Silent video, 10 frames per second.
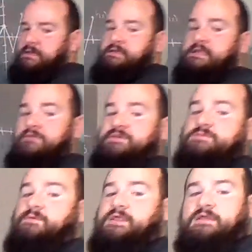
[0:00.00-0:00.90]
Now this
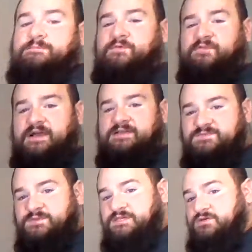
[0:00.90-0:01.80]
point here provides us
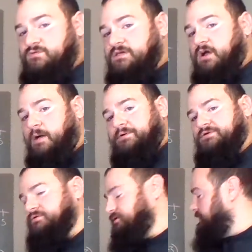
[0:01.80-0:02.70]
with a unique
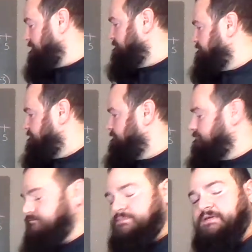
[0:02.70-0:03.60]
opportunity.
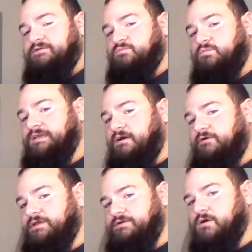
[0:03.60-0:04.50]
because we
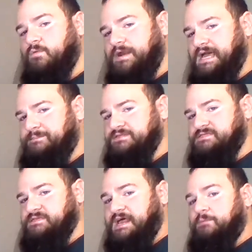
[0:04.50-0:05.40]
already know what happens
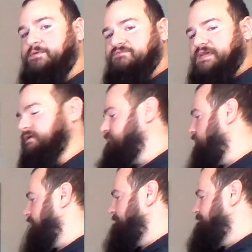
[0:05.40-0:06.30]
to an output of
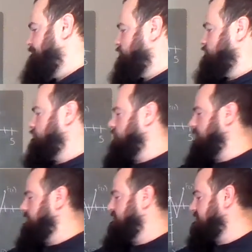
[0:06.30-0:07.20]
-1, right?